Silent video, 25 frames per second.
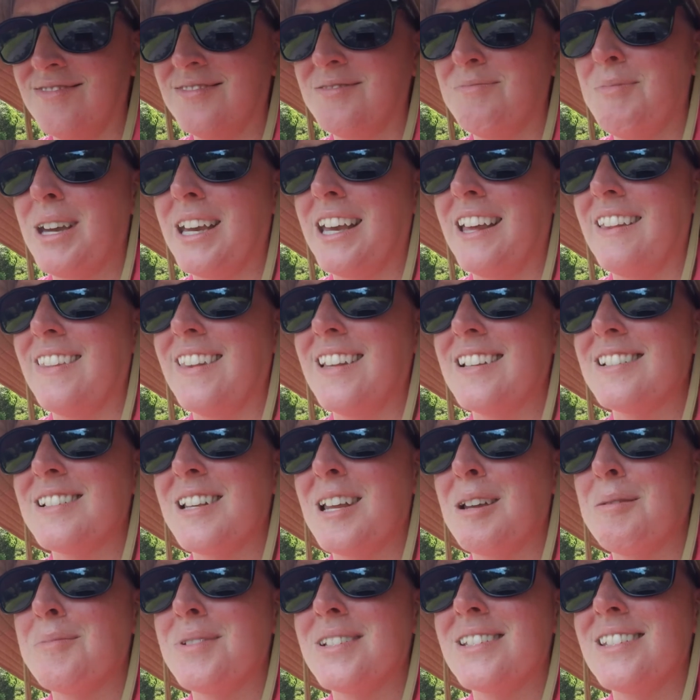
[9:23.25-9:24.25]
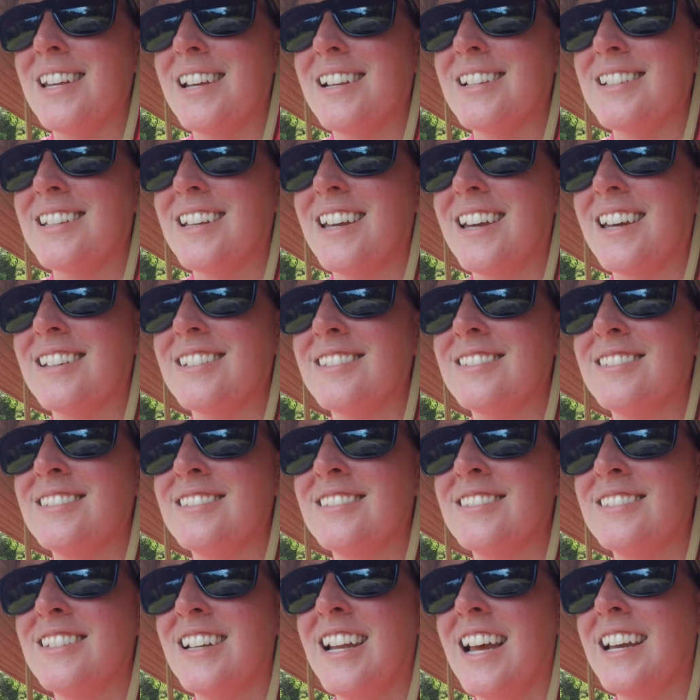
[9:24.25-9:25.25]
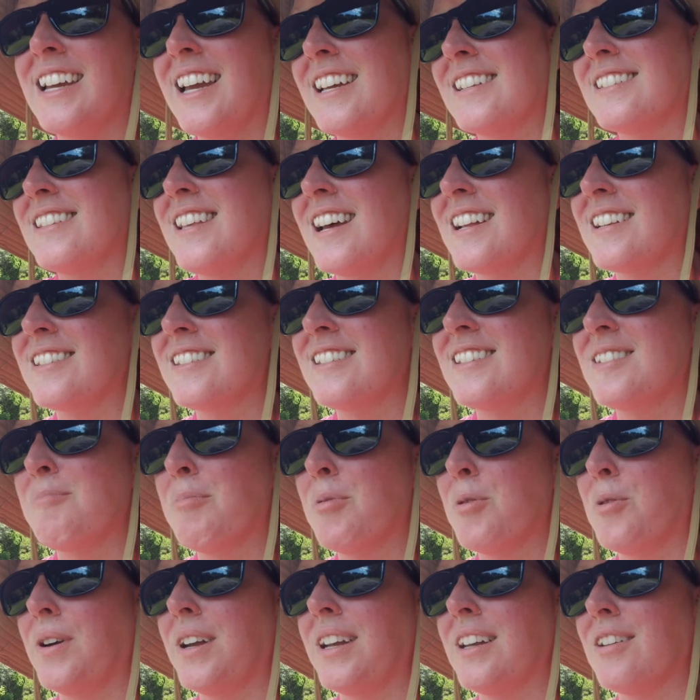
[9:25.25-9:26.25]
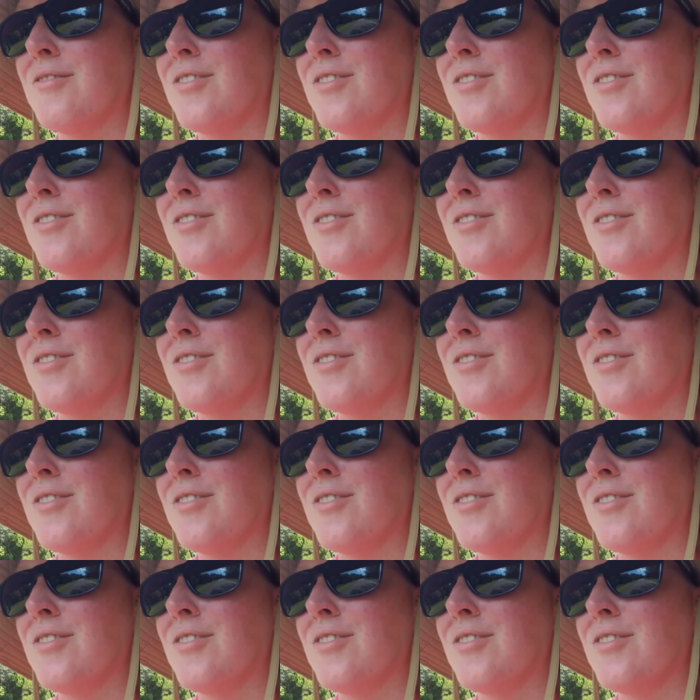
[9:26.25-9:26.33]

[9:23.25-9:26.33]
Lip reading: making these same mistakes again. And I guess that's the point.